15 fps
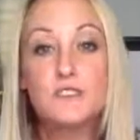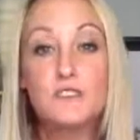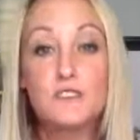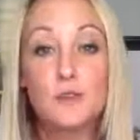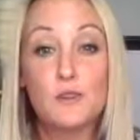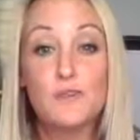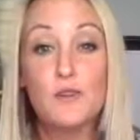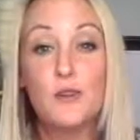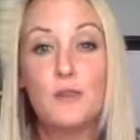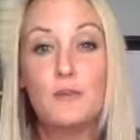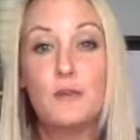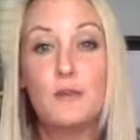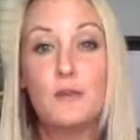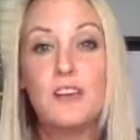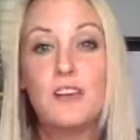serve your
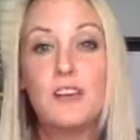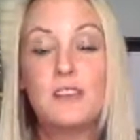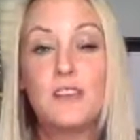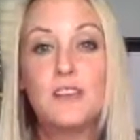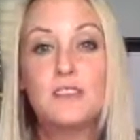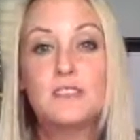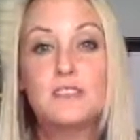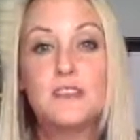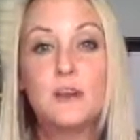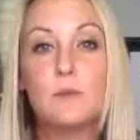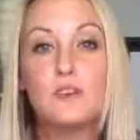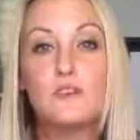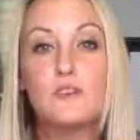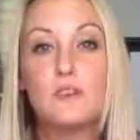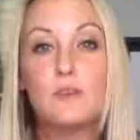community. I think it's an
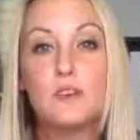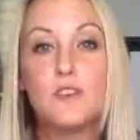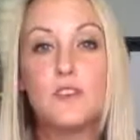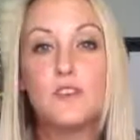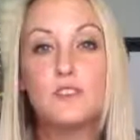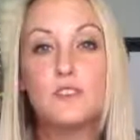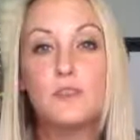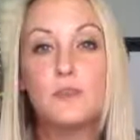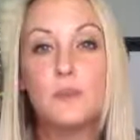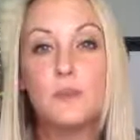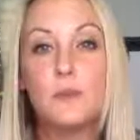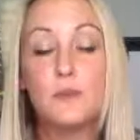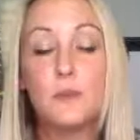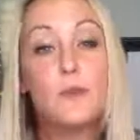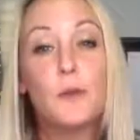opportunity
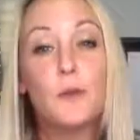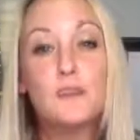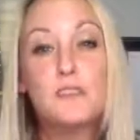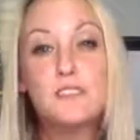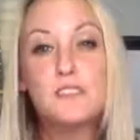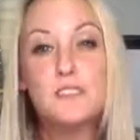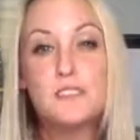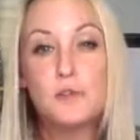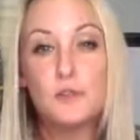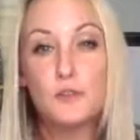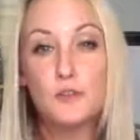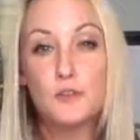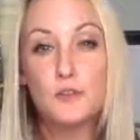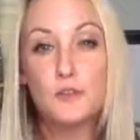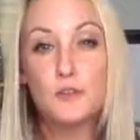to build the business of
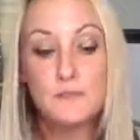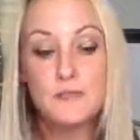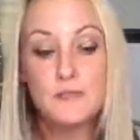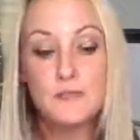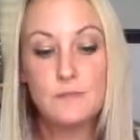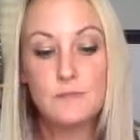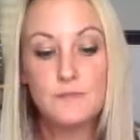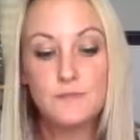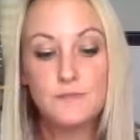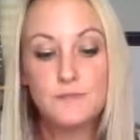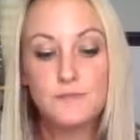your dreams.